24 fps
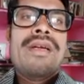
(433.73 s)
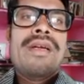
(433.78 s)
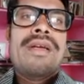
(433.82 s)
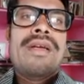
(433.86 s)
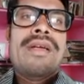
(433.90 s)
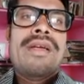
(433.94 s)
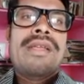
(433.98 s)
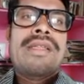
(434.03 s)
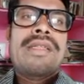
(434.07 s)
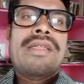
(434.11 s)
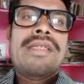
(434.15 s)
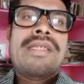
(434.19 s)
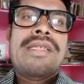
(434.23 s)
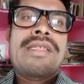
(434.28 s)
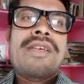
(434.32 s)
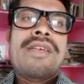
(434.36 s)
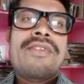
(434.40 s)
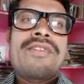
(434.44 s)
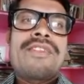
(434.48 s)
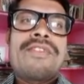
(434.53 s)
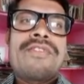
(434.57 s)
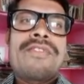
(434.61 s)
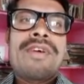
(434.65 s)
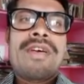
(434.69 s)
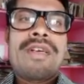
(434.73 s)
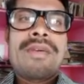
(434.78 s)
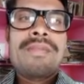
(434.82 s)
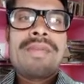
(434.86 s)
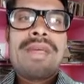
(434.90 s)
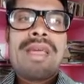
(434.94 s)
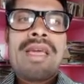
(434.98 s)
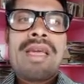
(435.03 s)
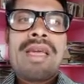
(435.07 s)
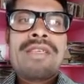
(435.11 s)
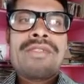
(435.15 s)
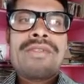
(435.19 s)
This is of the form
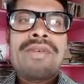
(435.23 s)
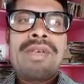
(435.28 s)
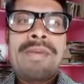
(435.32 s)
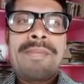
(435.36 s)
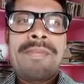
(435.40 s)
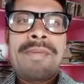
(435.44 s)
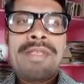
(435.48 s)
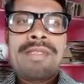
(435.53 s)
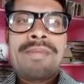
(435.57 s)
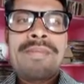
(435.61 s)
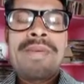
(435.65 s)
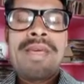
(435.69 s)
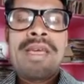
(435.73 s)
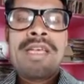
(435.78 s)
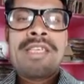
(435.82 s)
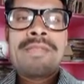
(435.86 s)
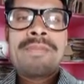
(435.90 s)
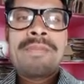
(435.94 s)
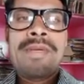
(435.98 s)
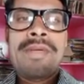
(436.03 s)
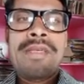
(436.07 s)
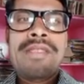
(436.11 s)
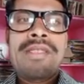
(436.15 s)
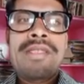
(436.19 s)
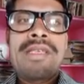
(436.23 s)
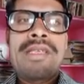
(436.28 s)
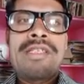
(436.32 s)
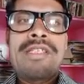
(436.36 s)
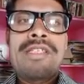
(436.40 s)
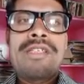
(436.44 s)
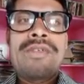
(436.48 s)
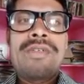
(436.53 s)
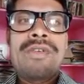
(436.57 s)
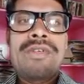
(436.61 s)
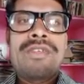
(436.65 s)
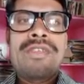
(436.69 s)
ax square plus bx plus c is
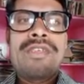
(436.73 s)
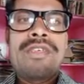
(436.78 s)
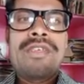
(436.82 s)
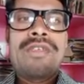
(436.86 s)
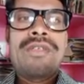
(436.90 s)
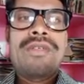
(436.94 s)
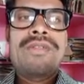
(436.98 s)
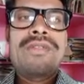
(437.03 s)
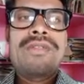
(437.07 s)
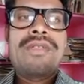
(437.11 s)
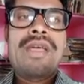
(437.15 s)
equal to 0.